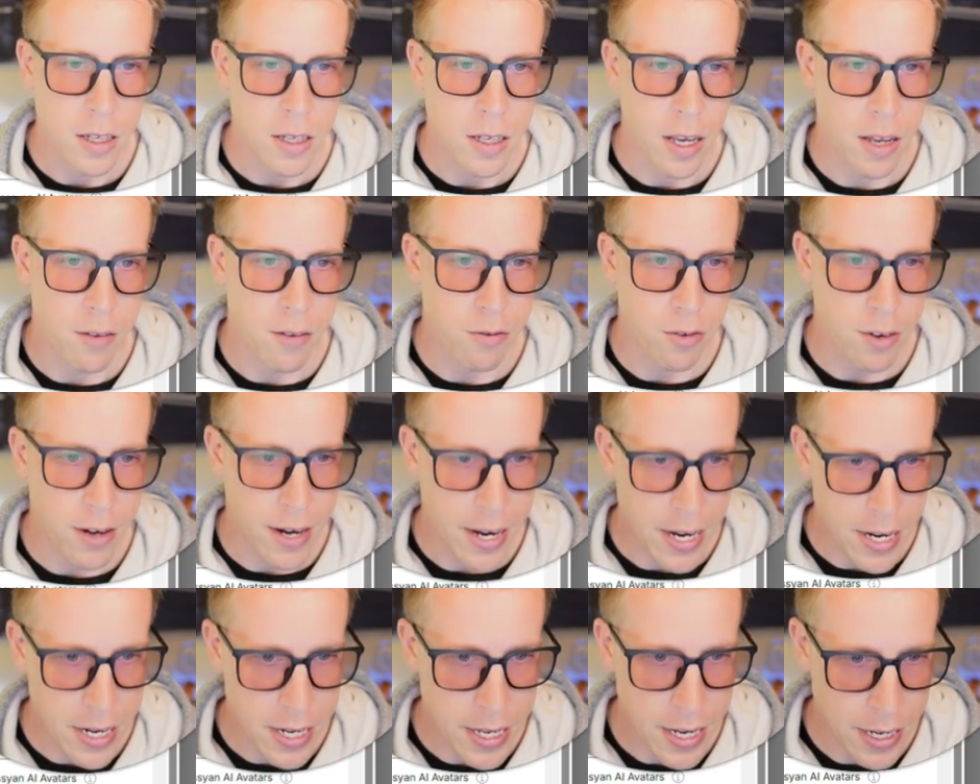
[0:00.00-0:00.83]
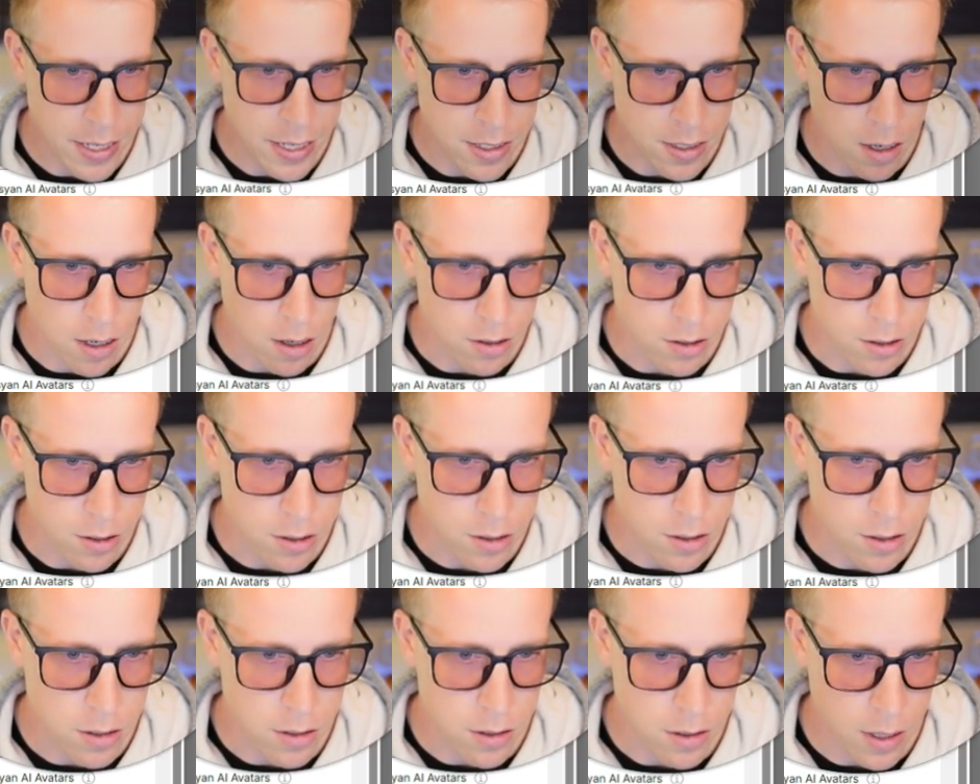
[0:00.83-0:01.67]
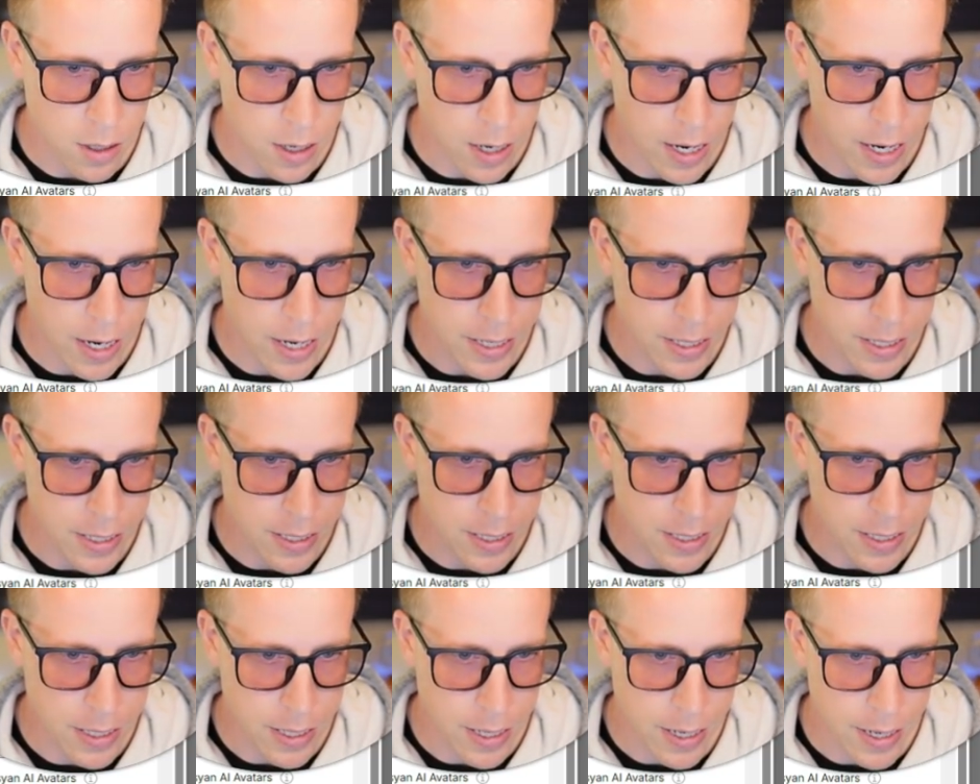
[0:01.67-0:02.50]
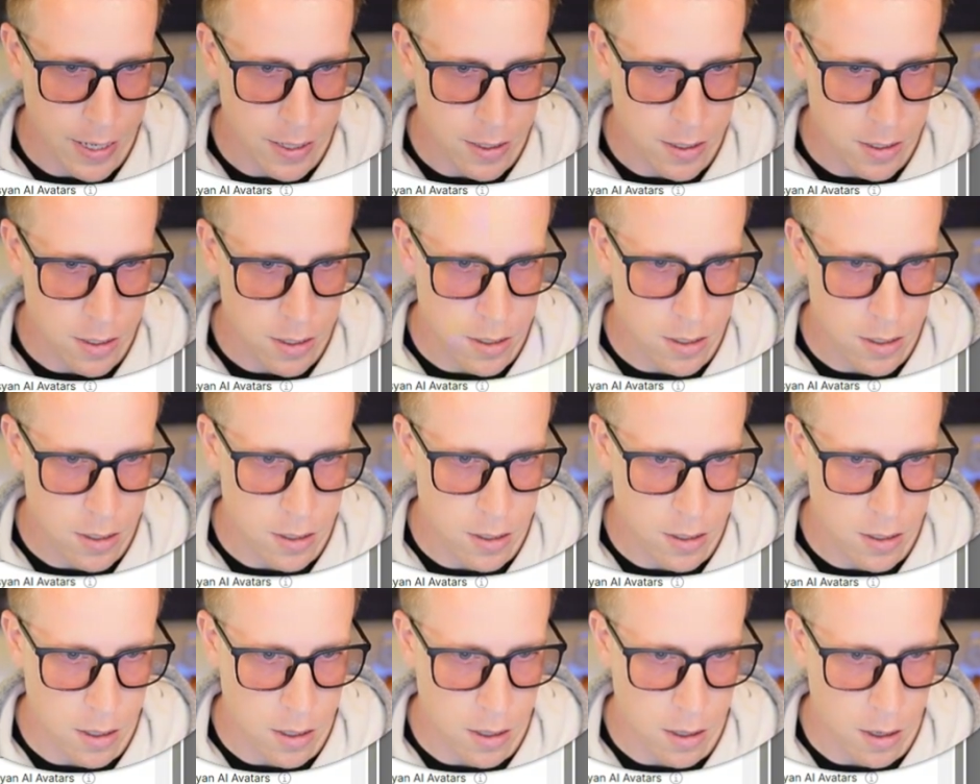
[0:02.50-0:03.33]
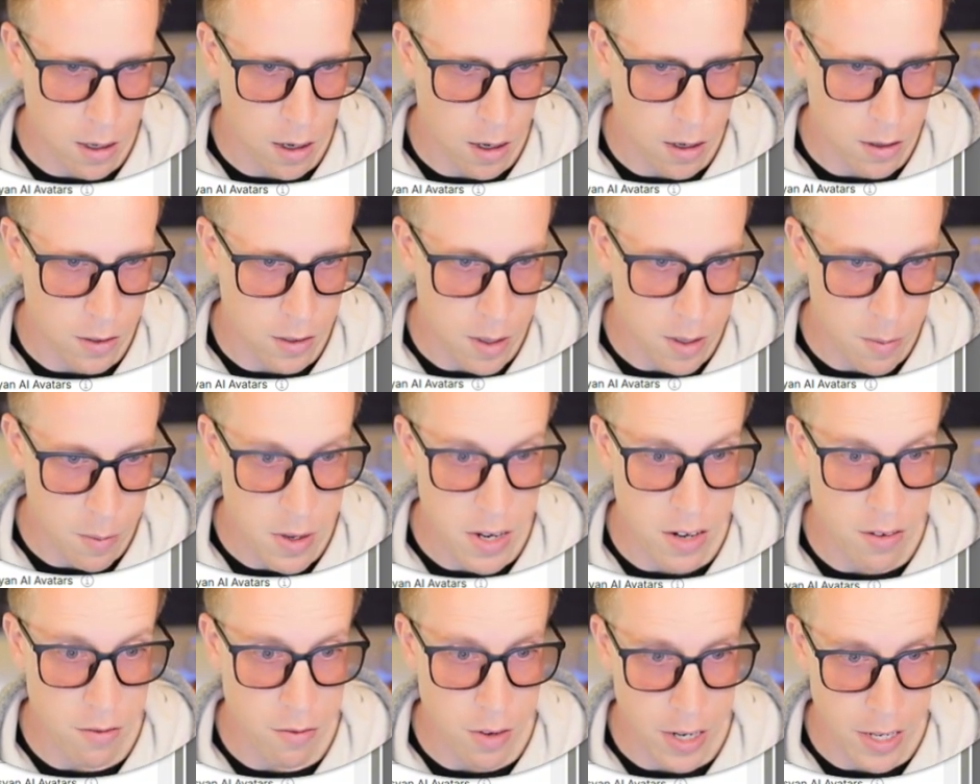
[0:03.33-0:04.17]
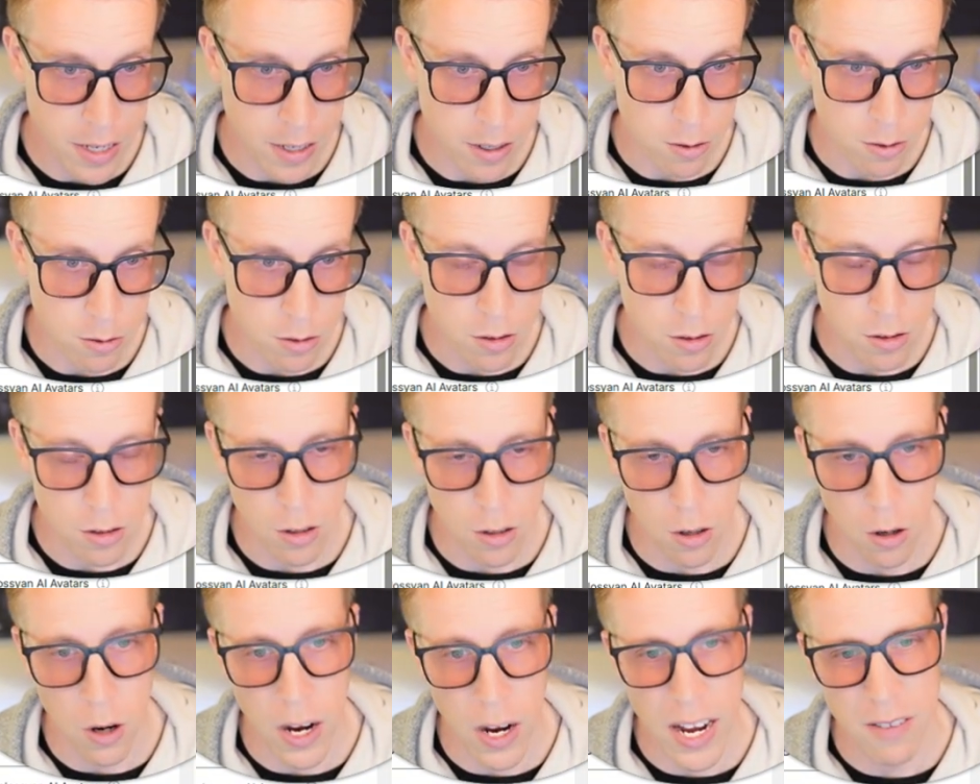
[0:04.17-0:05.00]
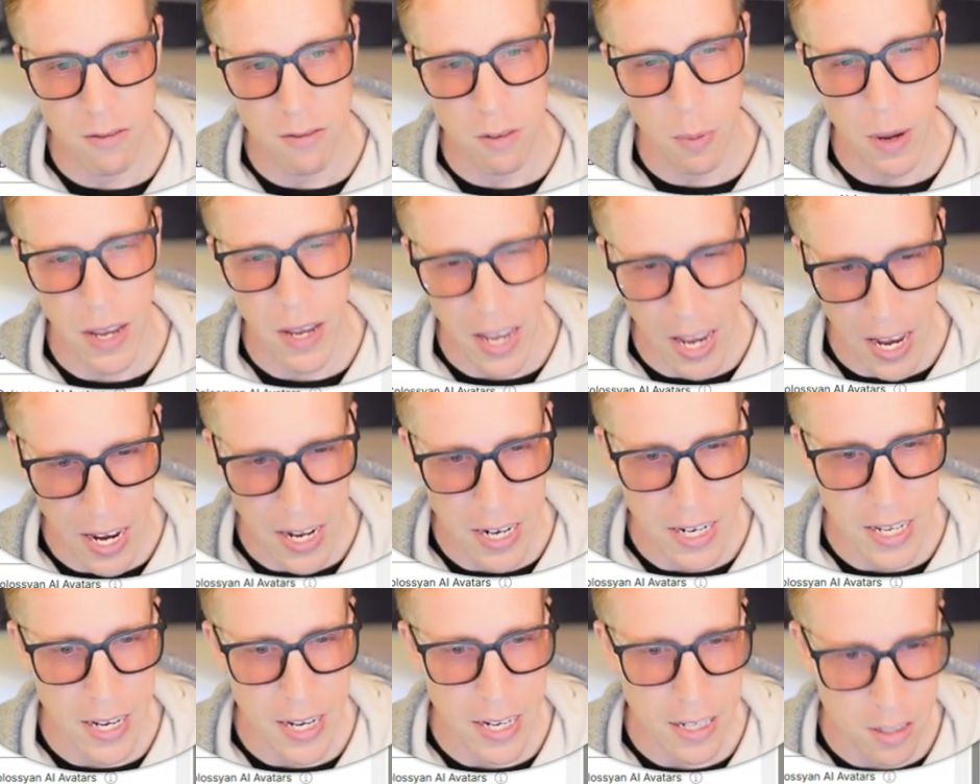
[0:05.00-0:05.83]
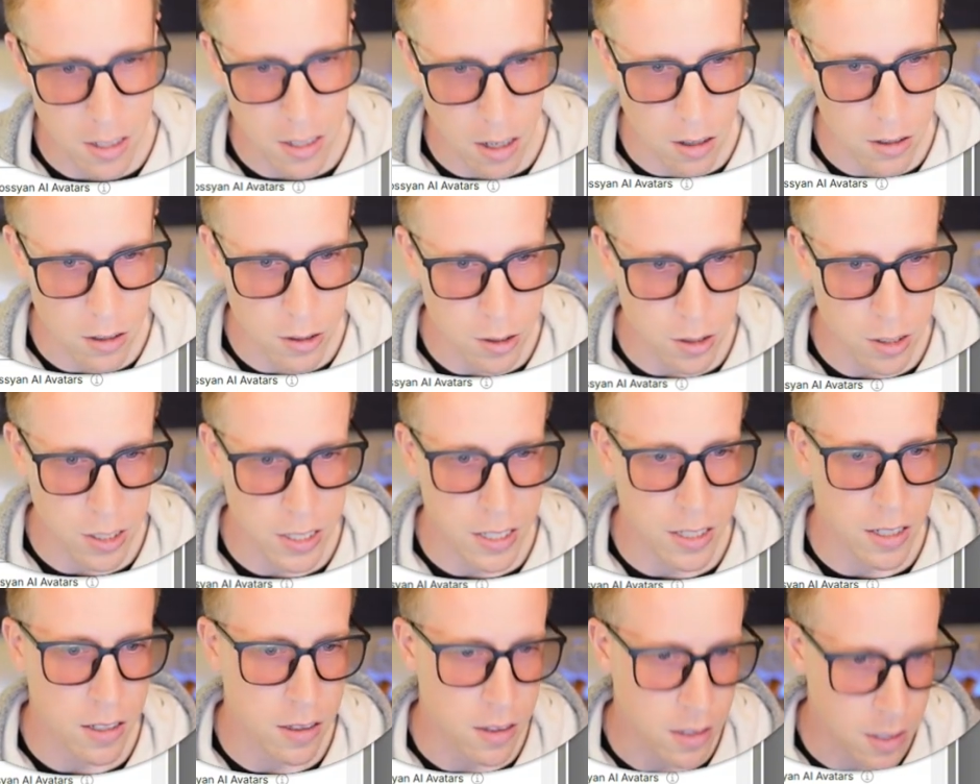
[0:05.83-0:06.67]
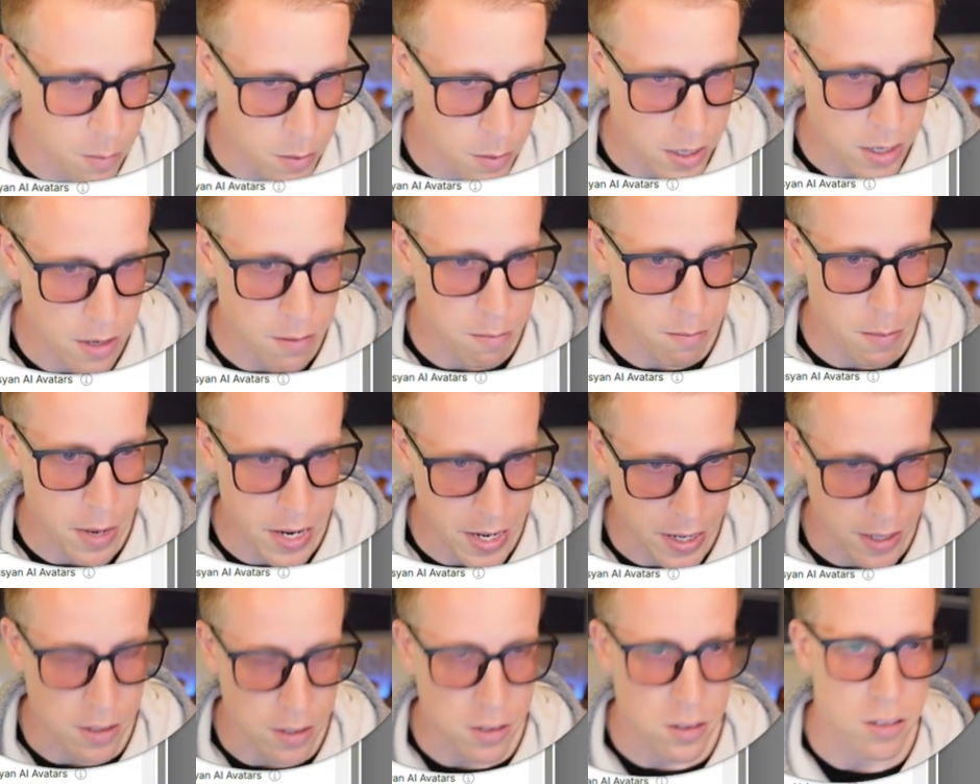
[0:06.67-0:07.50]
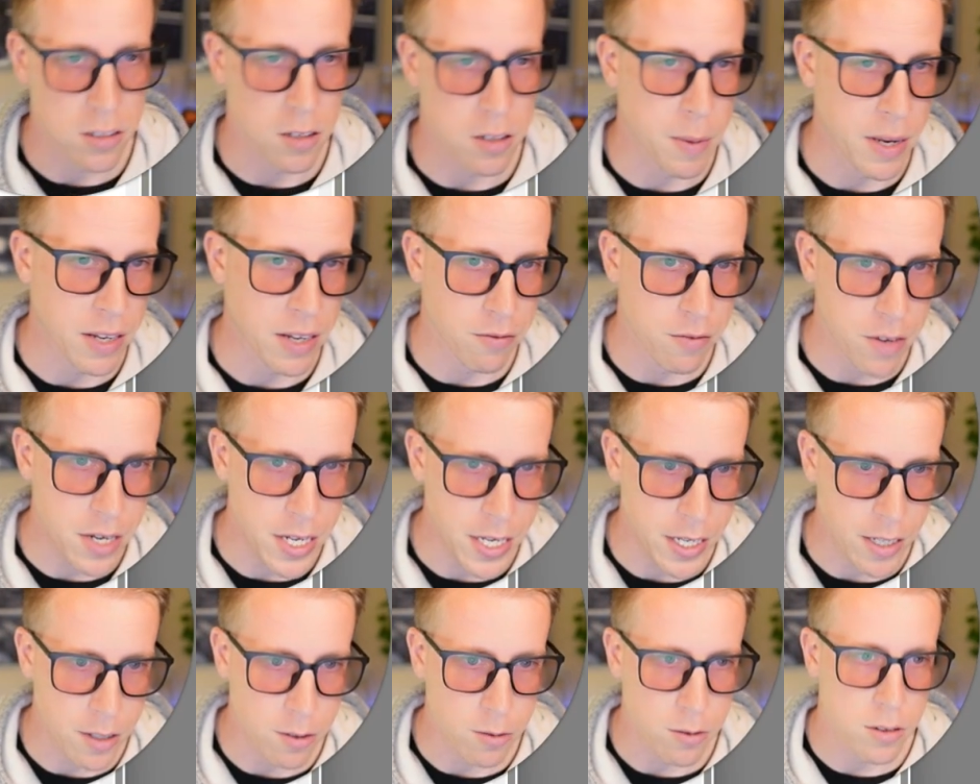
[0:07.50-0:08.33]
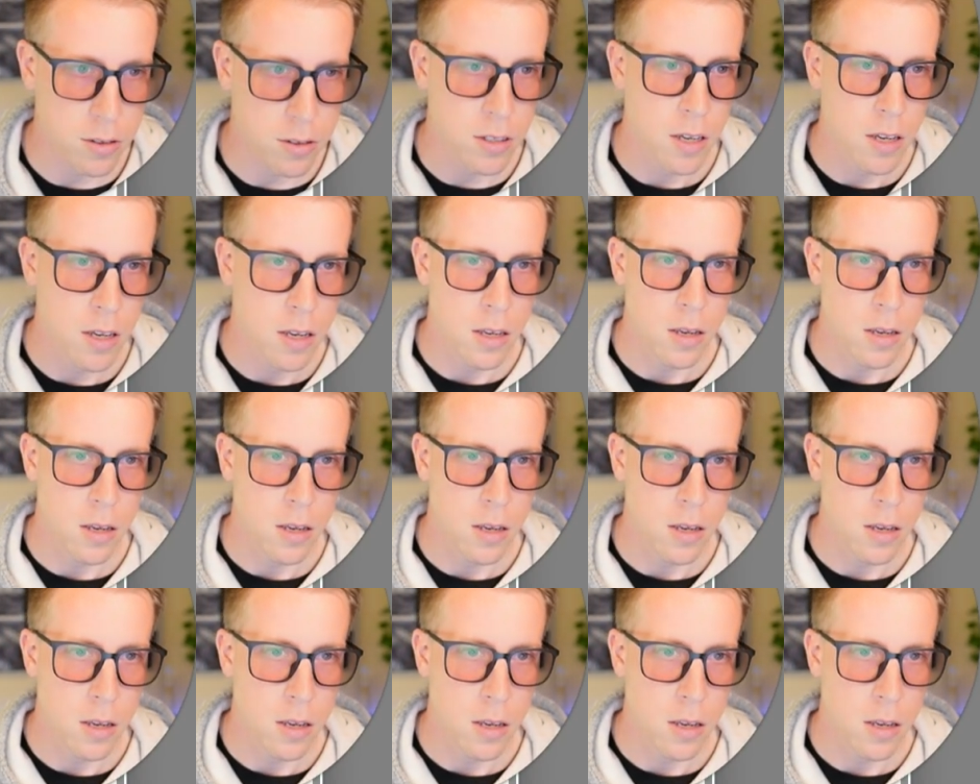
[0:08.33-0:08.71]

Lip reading: And for $88, I get unlimited videos. So I have to pay $88 to get unlimited minutes to make videos.